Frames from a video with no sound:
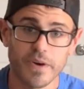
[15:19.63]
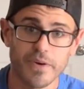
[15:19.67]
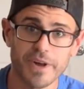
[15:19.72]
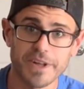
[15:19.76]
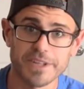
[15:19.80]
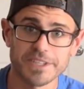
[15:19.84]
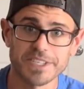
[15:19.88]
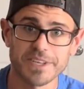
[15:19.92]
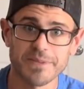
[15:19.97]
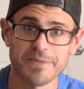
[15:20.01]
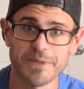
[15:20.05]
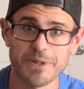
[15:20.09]

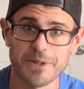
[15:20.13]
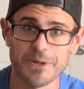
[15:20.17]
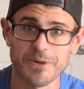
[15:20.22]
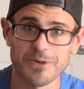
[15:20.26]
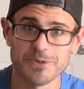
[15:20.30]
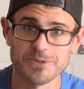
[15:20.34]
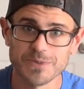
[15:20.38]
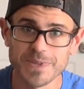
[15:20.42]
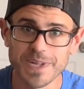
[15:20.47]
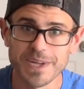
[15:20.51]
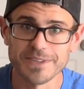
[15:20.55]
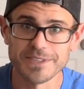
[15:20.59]
right, something that
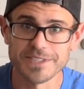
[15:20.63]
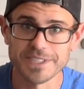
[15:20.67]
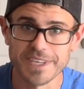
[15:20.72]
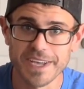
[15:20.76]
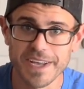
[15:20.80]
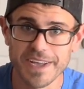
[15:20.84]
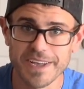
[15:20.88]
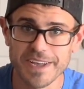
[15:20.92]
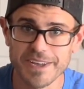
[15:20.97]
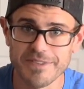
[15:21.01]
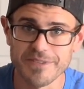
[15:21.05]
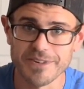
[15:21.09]
goes without
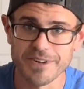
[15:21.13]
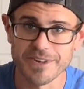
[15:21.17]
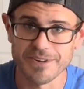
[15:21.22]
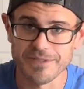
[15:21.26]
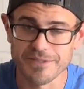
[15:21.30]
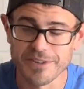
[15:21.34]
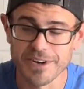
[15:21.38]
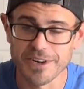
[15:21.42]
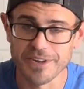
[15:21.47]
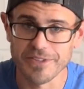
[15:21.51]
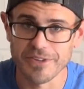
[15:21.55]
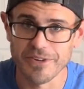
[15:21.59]
saying, if you're gonna
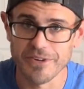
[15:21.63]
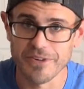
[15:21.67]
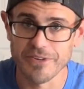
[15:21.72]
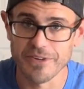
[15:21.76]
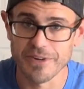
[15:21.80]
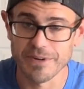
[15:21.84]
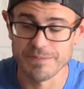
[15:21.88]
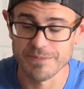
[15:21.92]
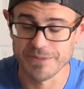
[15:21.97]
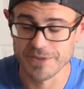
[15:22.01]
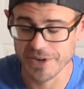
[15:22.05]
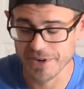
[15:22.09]
run a low
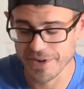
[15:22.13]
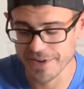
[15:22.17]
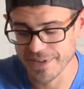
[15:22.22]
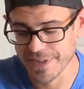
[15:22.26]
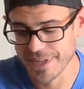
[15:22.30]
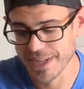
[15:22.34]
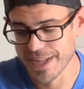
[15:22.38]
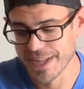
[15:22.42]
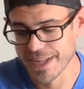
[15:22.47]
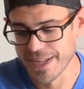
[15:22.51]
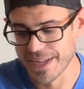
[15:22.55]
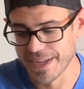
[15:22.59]
grip dirt,
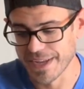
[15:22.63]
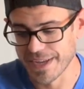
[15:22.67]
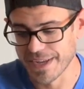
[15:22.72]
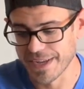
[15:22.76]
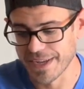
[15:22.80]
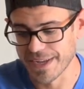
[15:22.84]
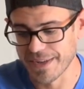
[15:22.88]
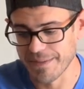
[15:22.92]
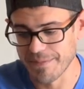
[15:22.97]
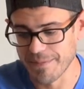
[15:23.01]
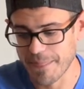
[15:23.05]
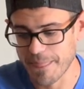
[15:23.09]

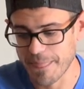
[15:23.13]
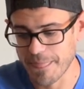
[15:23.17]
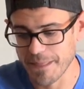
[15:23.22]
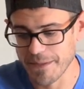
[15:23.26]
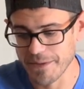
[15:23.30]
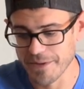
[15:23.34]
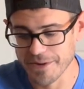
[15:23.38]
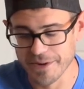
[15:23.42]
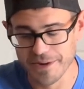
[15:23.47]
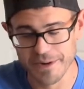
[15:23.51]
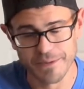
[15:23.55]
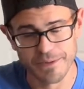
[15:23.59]

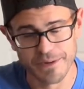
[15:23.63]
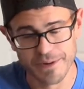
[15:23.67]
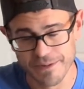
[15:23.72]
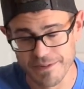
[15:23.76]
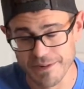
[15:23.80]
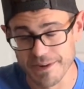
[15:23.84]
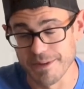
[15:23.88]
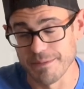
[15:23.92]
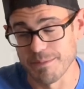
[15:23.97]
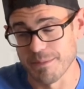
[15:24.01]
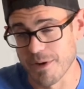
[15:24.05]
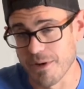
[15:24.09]
you're gonna wanna
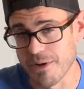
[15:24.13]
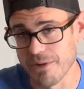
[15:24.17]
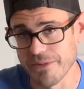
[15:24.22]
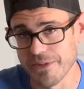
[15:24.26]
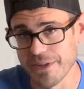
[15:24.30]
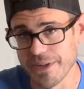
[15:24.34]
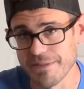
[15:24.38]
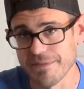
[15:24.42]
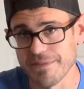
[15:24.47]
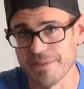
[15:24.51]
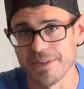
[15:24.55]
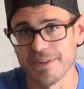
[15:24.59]
run a ball
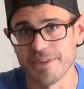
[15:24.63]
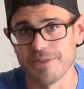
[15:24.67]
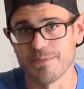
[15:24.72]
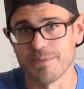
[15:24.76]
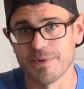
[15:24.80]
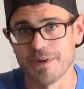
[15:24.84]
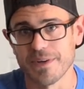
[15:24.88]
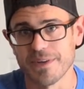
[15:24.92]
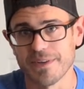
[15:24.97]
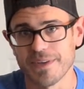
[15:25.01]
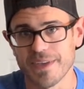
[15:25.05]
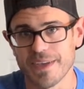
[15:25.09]
diff as
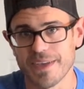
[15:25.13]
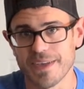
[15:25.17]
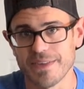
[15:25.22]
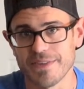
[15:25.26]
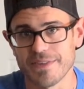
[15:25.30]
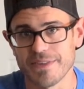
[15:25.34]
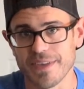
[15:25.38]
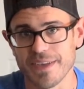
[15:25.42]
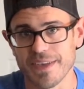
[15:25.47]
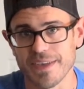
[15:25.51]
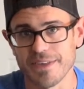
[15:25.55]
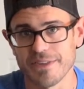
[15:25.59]
well
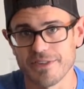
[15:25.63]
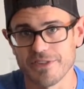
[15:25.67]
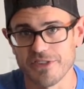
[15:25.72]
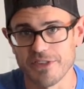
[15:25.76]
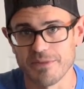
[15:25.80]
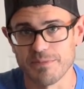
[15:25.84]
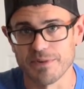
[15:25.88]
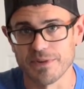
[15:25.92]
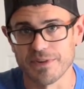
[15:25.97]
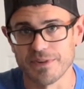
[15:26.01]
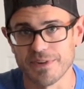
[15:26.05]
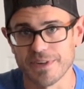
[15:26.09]
as a
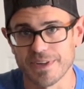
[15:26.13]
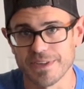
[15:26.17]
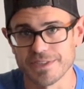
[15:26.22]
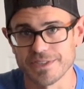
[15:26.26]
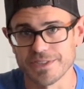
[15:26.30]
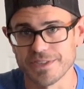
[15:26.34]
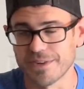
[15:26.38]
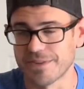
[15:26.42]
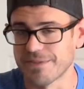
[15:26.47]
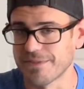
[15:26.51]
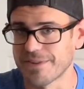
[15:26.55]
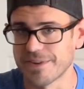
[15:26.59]
slipper clutch.
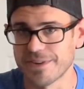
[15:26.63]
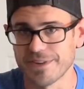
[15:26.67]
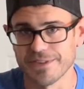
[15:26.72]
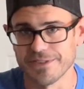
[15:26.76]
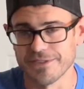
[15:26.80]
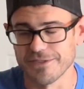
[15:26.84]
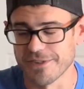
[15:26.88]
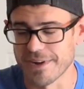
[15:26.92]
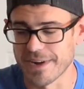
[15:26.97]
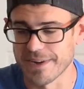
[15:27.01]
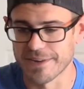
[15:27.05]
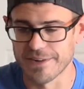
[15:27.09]
Don't run
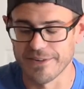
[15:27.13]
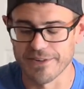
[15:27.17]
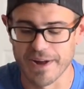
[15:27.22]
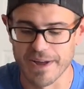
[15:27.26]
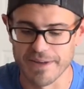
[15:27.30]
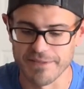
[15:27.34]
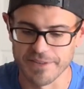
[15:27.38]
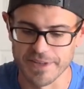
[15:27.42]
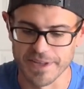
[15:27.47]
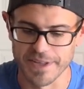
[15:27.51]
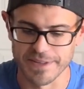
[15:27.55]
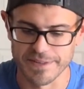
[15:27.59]
a direct
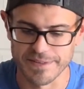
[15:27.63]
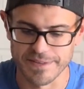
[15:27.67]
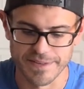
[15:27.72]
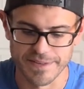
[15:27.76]
drive kit.